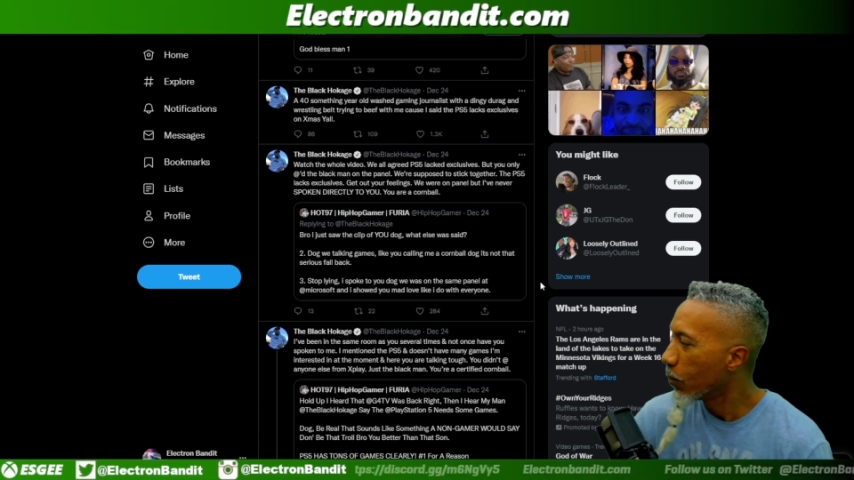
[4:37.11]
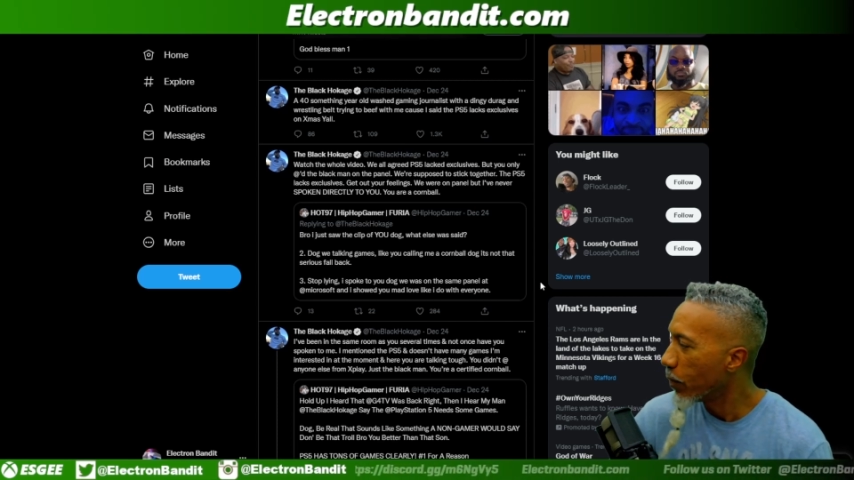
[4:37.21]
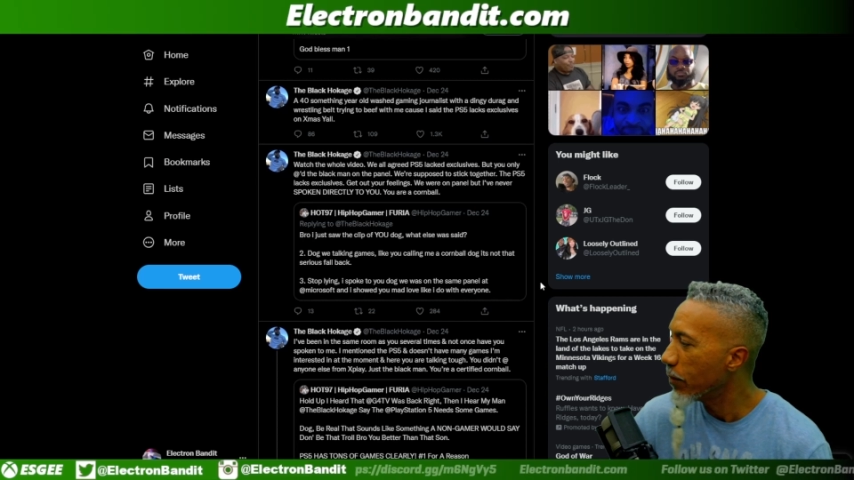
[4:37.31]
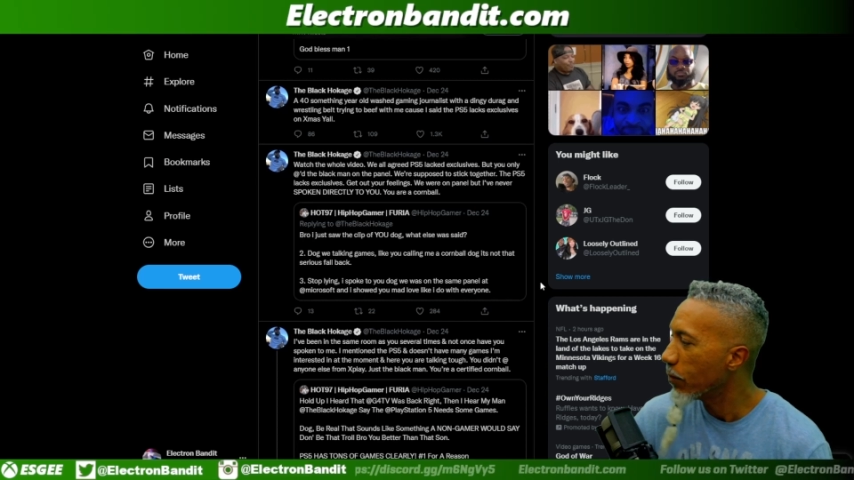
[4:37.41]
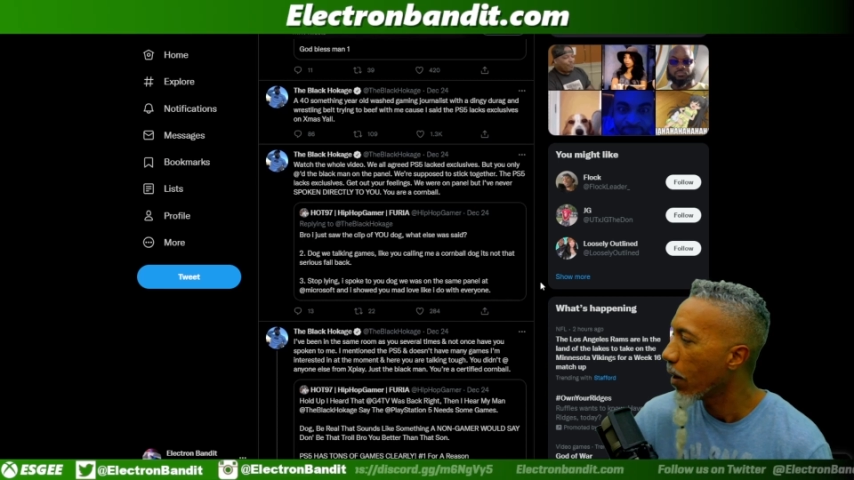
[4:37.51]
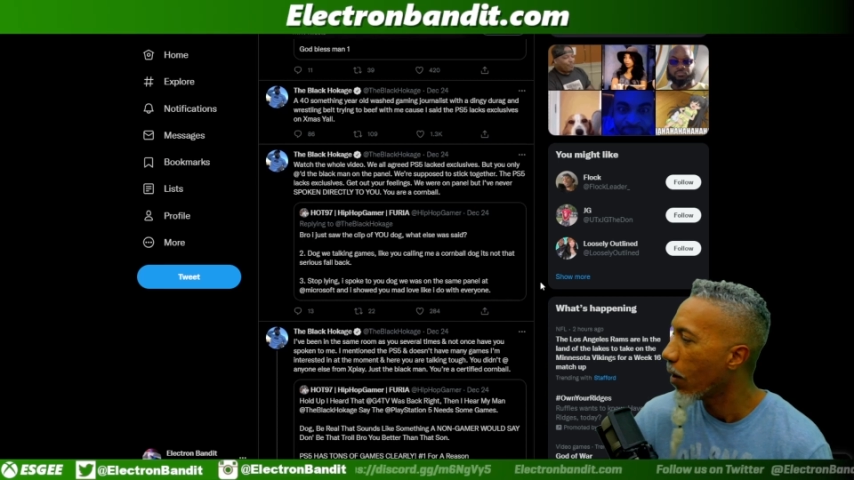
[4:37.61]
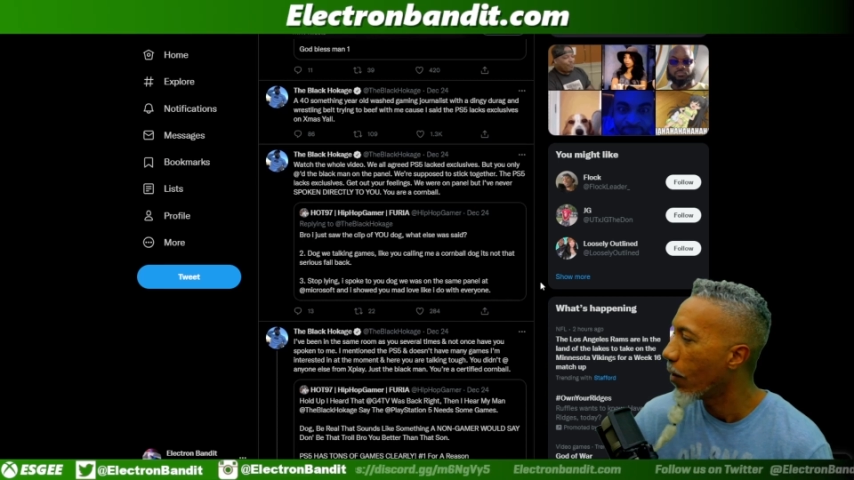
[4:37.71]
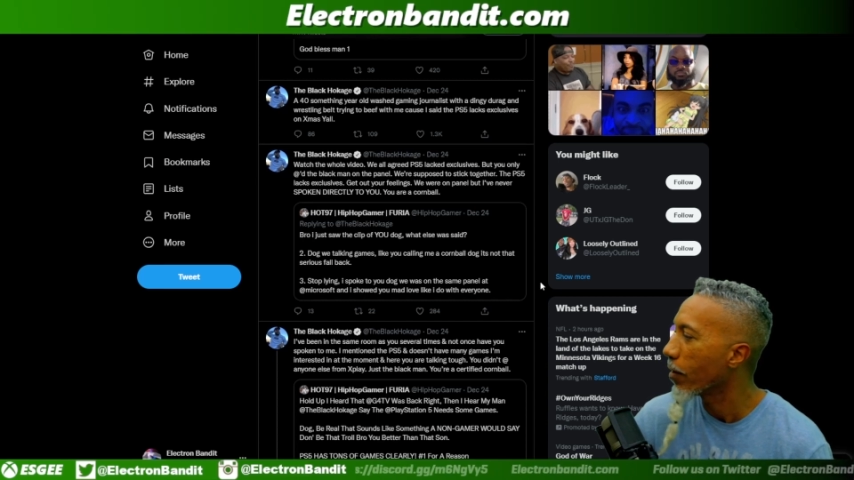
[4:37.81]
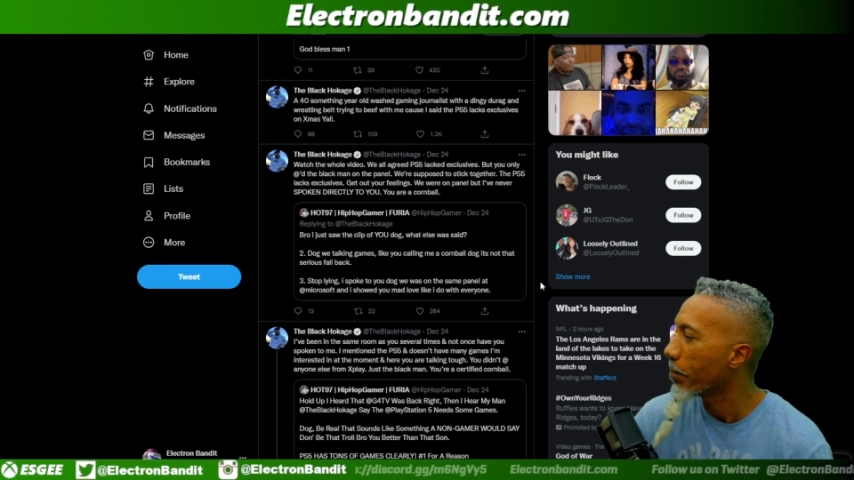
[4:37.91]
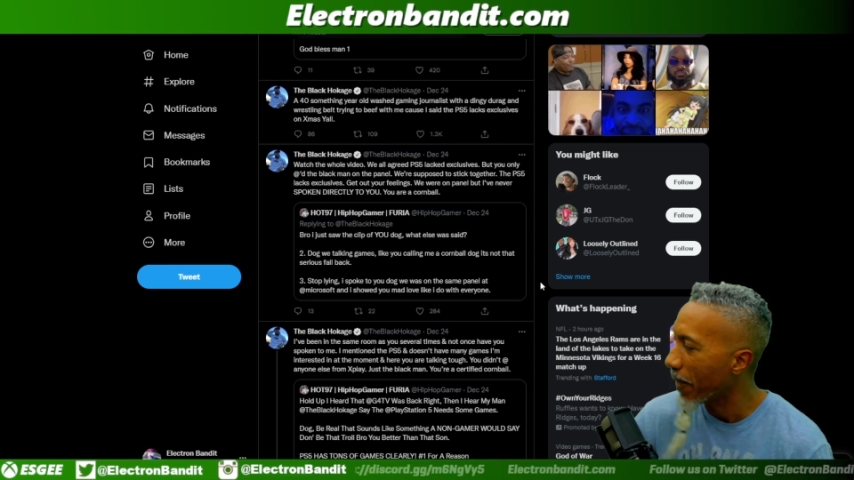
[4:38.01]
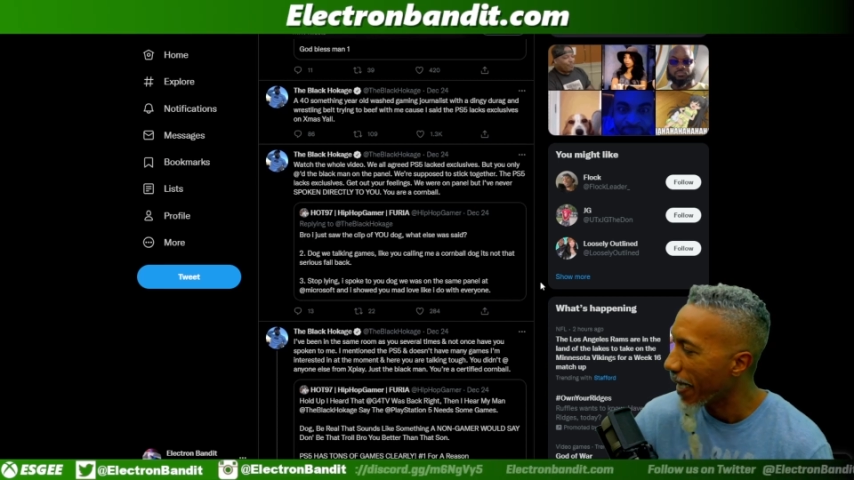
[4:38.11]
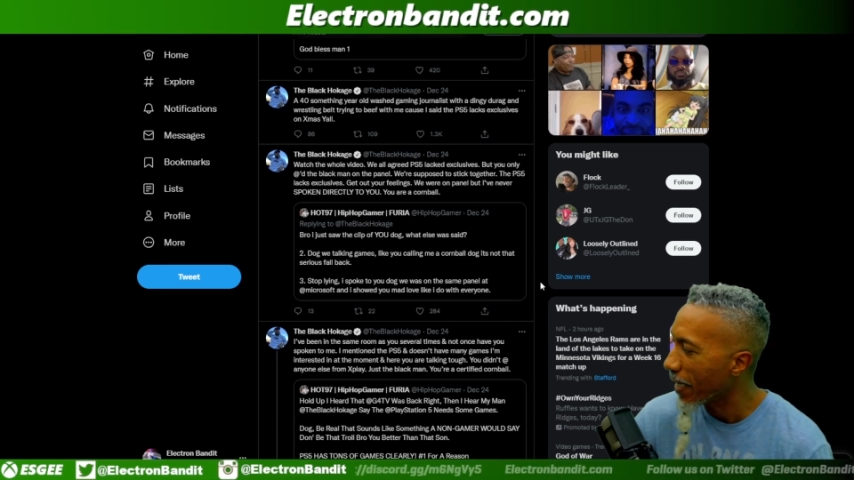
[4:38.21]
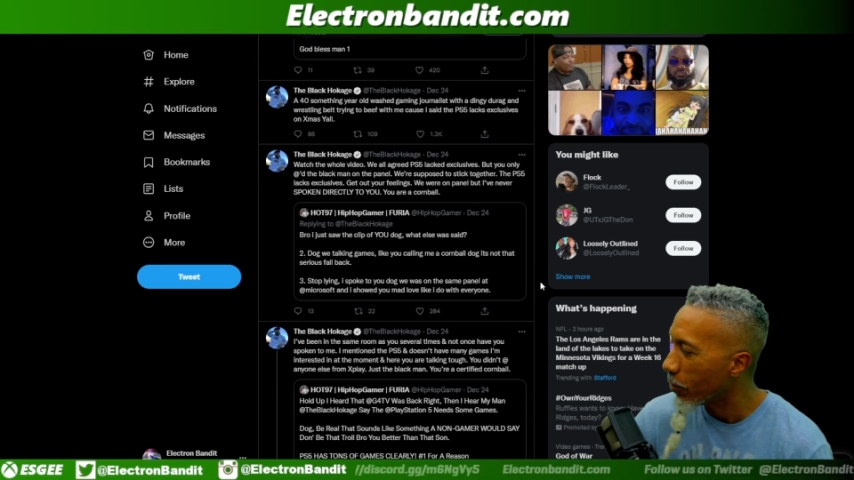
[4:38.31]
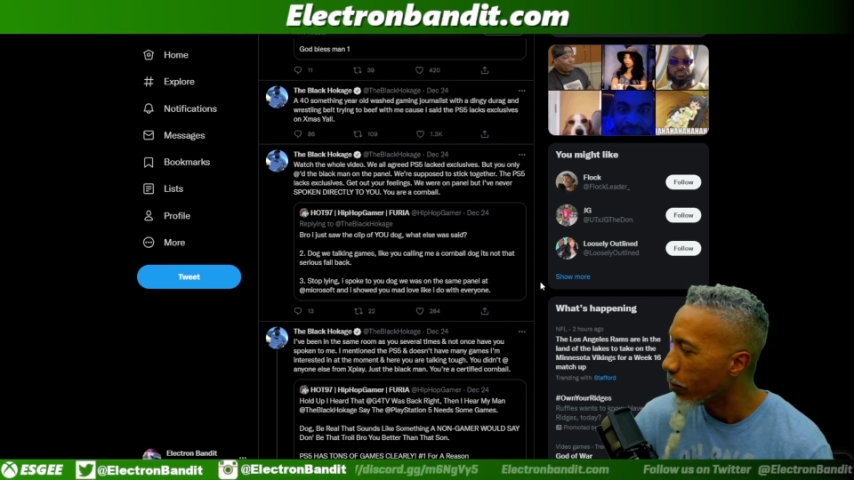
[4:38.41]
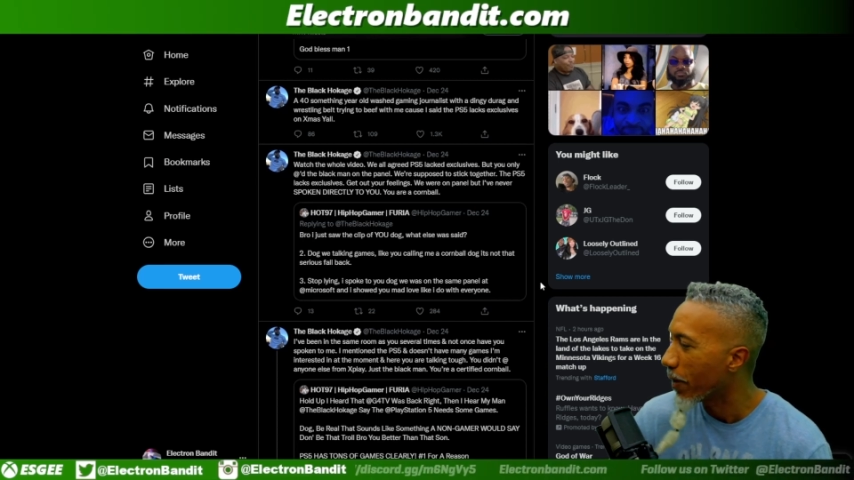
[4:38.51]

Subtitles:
We were on a panel,